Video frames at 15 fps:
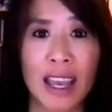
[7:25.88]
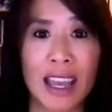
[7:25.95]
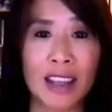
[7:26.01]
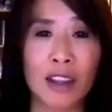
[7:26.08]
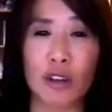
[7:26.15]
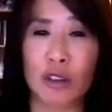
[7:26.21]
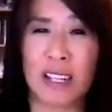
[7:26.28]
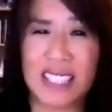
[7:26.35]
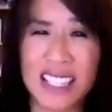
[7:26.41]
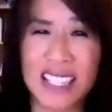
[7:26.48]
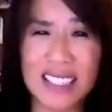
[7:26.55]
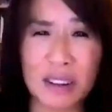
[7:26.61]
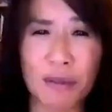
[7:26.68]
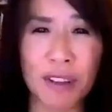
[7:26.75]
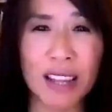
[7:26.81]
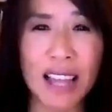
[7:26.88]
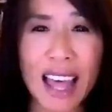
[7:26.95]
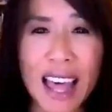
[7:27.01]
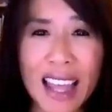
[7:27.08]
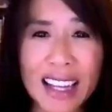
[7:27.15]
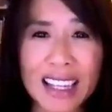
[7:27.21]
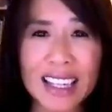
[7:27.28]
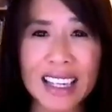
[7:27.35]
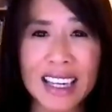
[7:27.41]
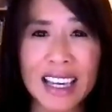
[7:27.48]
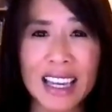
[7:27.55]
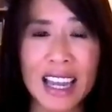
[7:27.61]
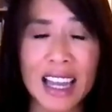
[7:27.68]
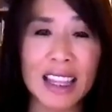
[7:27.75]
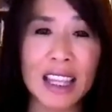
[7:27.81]
There's a sense of lack.
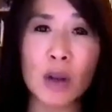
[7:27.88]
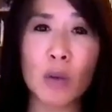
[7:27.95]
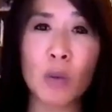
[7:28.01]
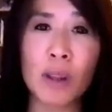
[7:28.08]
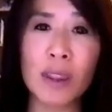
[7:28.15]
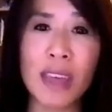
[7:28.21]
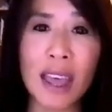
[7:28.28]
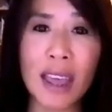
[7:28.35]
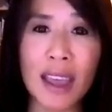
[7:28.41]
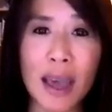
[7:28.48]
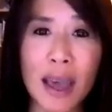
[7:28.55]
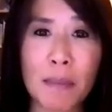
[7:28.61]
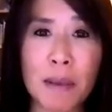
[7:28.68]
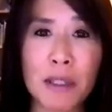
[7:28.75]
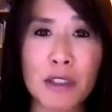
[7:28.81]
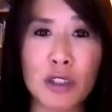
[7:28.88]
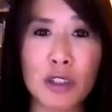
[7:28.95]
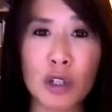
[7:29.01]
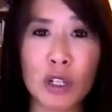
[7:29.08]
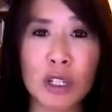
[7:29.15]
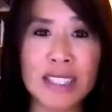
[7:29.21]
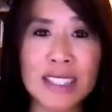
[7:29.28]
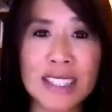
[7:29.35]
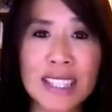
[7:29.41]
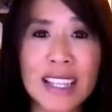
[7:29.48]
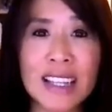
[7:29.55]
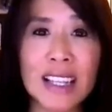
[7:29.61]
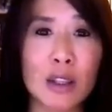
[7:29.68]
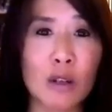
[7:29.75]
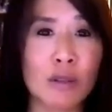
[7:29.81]
And then when that happens, you're going to see
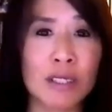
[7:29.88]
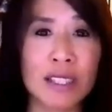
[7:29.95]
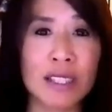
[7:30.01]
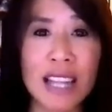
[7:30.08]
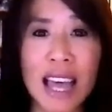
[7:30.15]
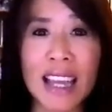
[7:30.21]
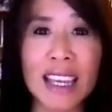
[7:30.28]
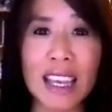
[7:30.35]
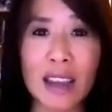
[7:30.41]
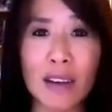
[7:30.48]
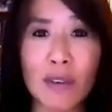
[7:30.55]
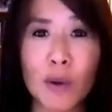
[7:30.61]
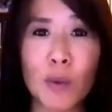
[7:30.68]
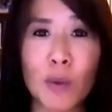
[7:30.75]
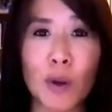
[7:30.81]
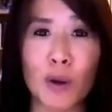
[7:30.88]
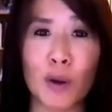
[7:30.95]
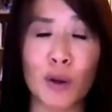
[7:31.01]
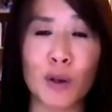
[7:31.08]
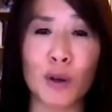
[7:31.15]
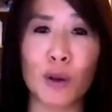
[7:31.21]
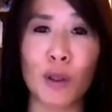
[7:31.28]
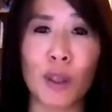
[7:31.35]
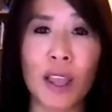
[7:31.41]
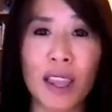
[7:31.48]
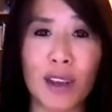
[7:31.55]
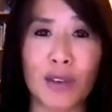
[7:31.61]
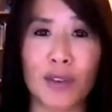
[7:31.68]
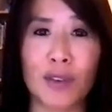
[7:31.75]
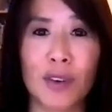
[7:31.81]
that there's lack everywhere in your
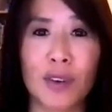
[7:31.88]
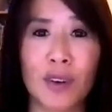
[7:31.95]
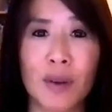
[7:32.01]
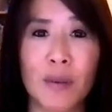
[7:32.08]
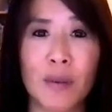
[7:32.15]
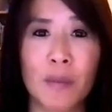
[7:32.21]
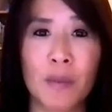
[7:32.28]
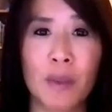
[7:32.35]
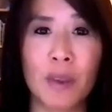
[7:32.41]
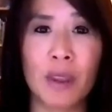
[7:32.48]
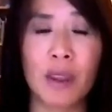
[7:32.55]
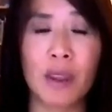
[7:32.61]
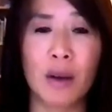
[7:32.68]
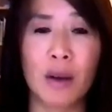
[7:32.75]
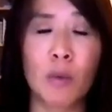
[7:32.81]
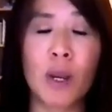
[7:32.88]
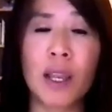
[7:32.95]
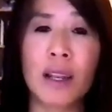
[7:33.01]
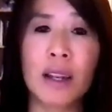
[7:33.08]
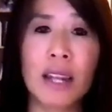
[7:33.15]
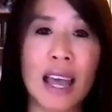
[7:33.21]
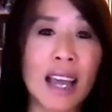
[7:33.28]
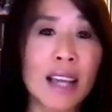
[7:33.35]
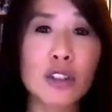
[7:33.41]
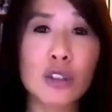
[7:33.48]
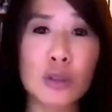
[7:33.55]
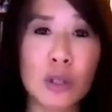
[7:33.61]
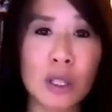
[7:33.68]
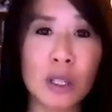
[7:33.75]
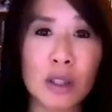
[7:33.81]
life, when
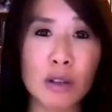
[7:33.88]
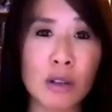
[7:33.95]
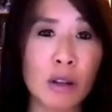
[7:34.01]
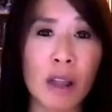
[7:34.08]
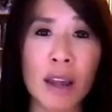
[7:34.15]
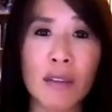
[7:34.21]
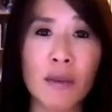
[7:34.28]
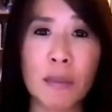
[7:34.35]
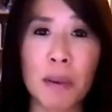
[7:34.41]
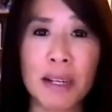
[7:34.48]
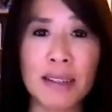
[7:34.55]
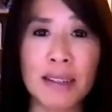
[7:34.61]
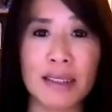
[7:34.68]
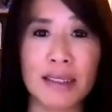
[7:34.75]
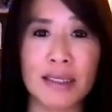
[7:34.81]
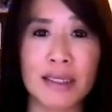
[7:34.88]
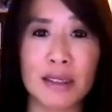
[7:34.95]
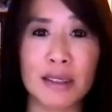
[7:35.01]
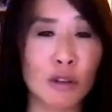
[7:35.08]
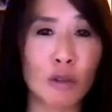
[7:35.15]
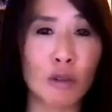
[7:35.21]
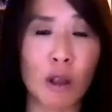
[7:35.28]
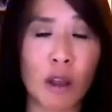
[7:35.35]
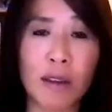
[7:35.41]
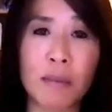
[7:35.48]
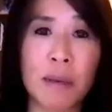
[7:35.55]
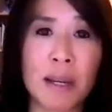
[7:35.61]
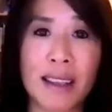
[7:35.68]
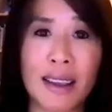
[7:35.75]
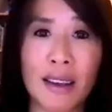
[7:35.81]
actually there's a lot of abundance. There's a lot of
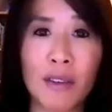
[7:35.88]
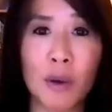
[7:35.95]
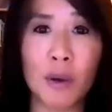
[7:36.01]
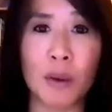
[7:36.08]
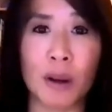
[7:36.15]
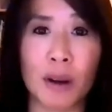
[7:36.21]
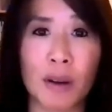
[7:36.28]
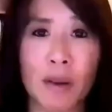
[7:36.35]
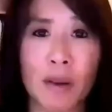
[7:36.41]
money everywhere.